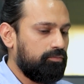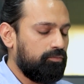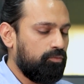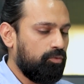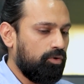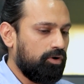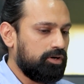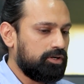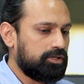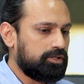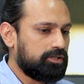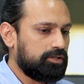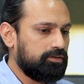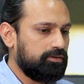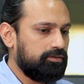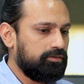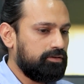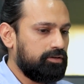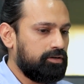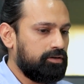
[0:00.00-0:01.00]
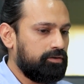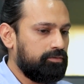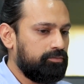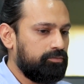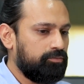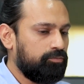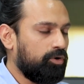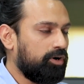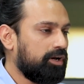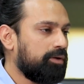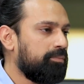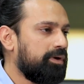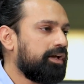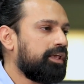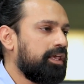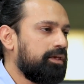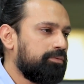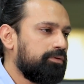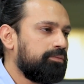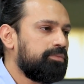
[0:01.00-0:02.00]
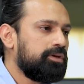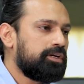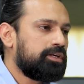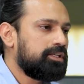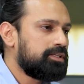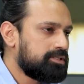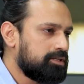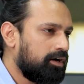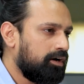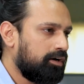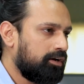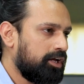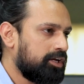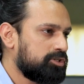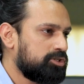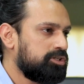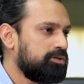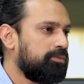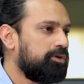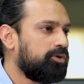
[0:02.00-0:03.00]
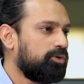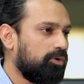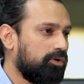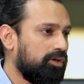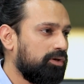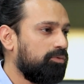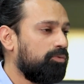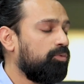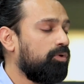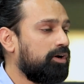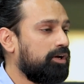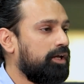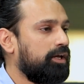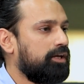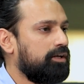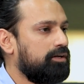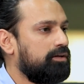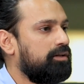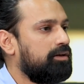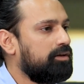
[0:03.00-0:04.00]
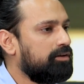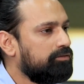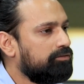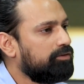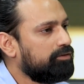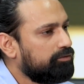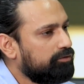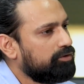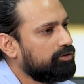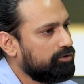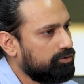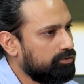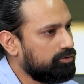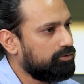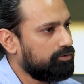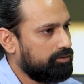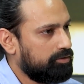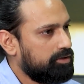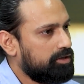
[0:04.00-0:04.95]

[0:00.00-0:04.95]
what are my capabilities are actually, but talking about what I can deliver for you.